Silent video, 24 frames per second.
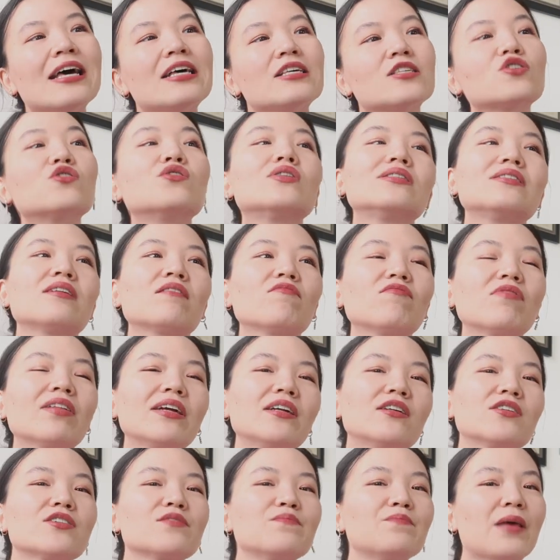So it
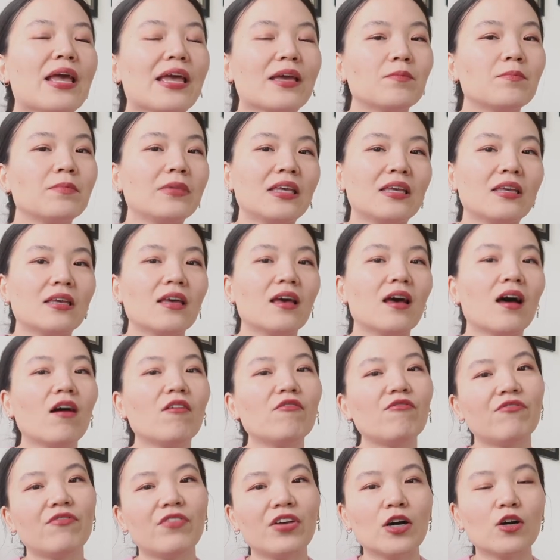definitely just made me
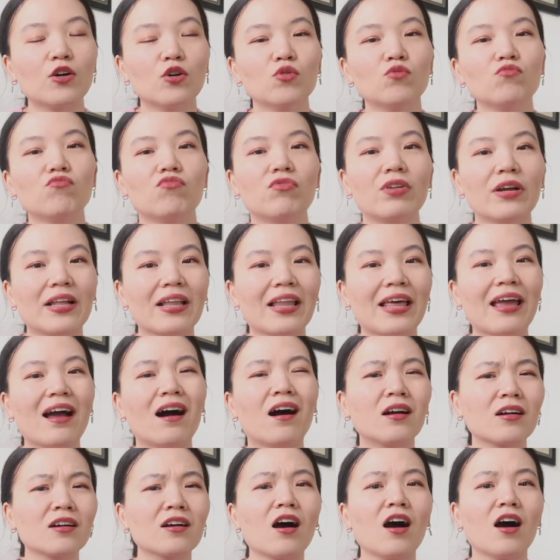feel really
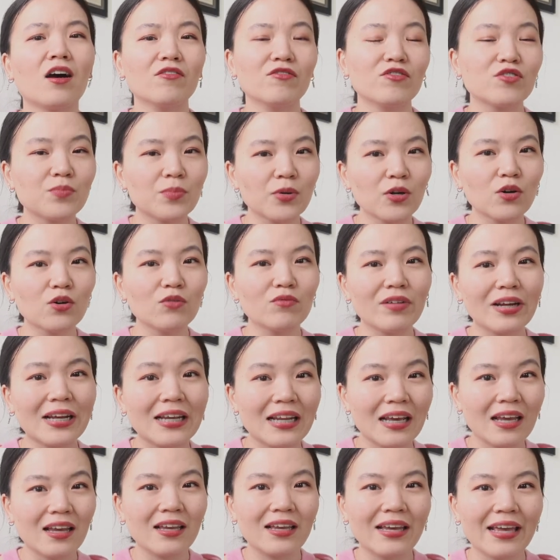uncomfortable
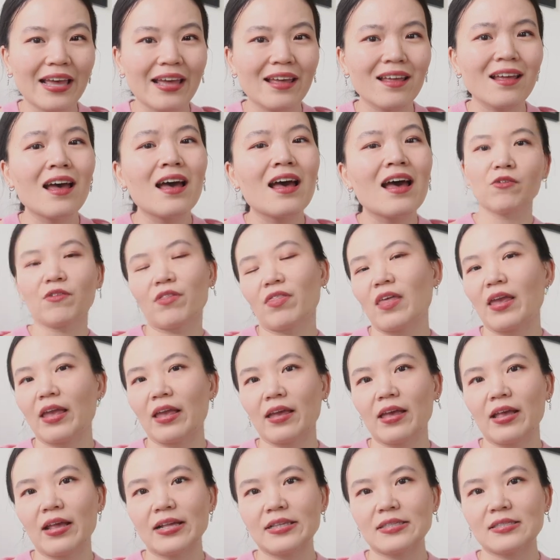reading it. I don't
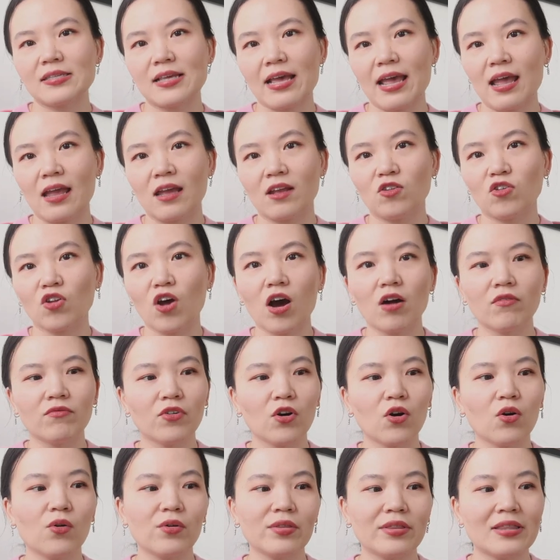think it's a
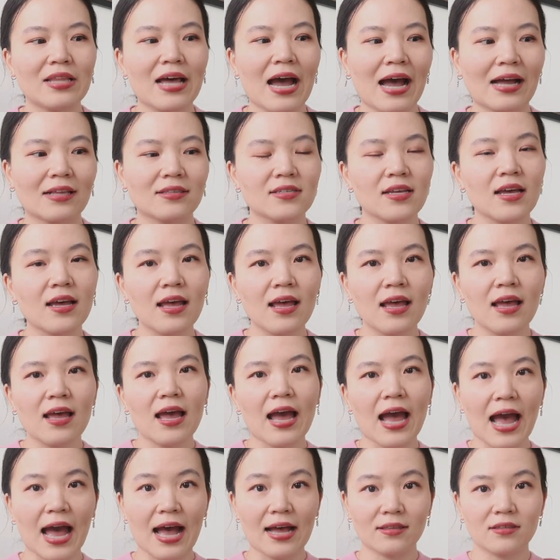novel that
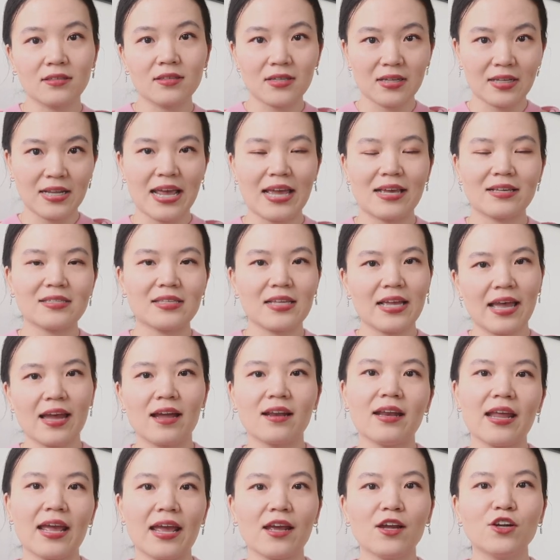at today's day
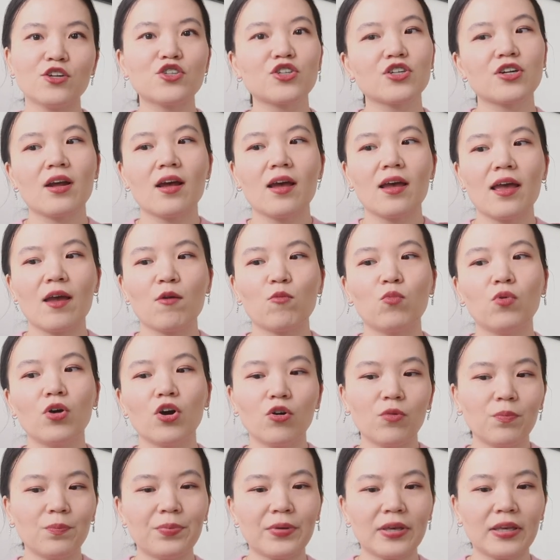and age
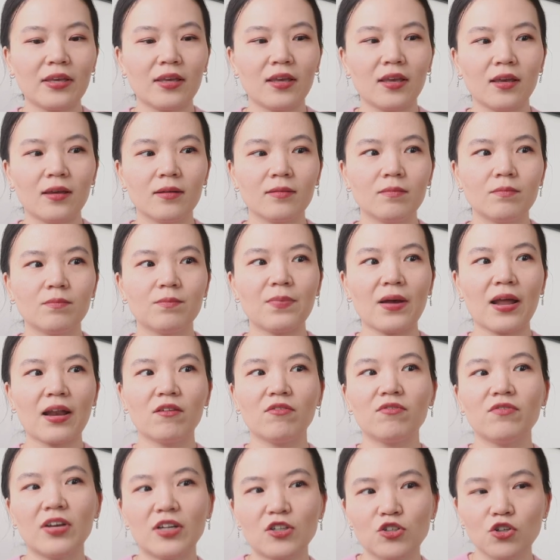will be
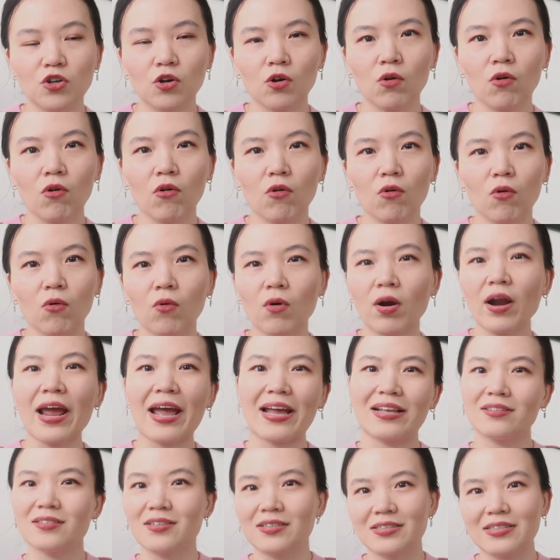beneficial or
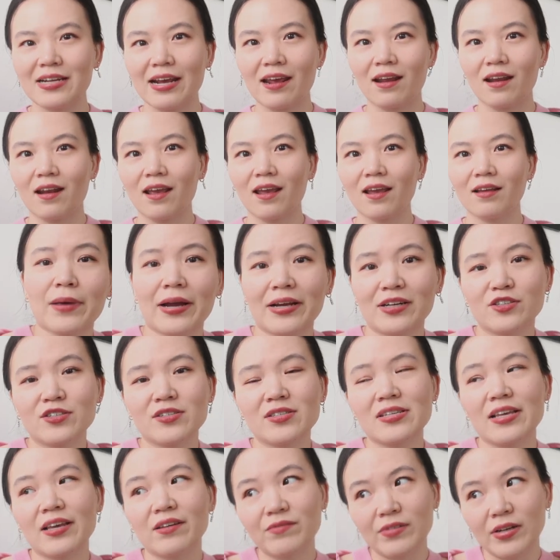entertaining. I
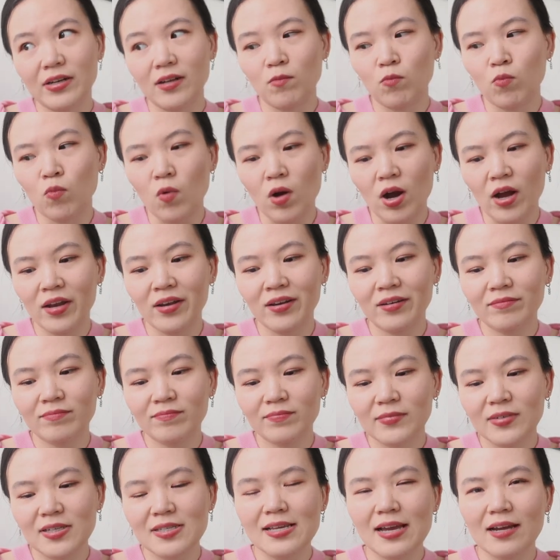just give it a one
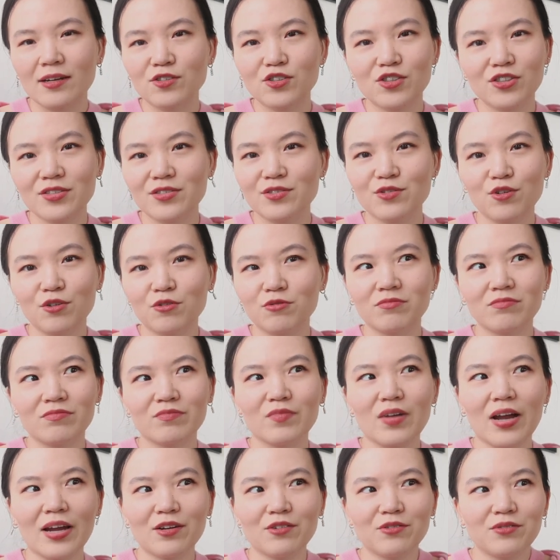because I just don't,
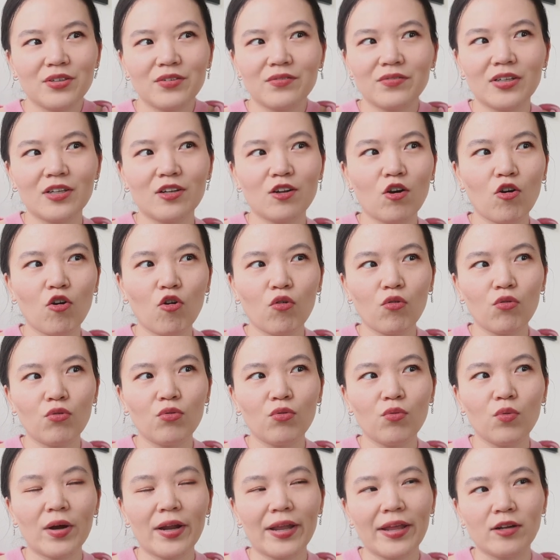I don't even know
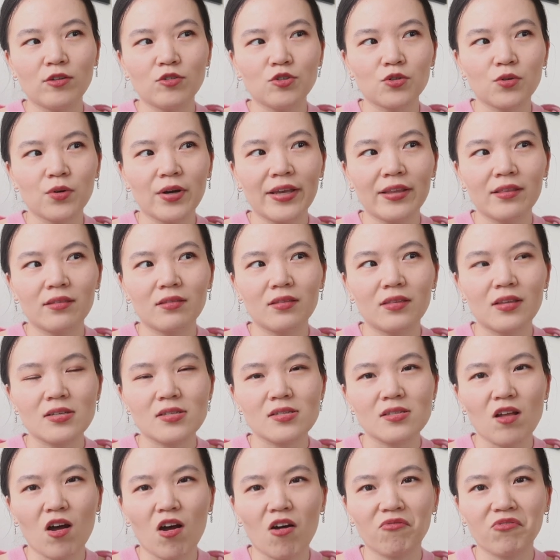who would enjoy
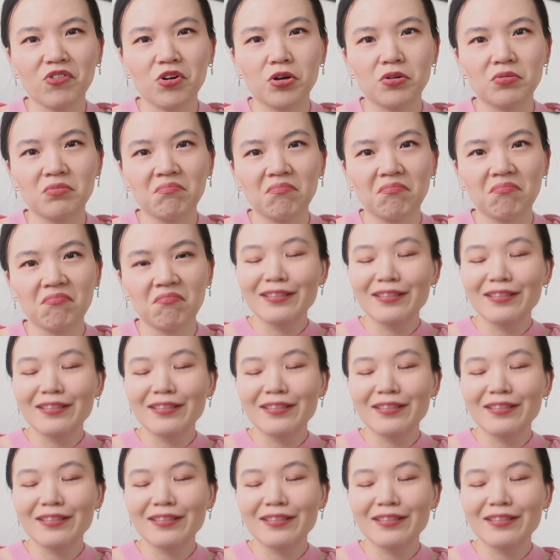this novel.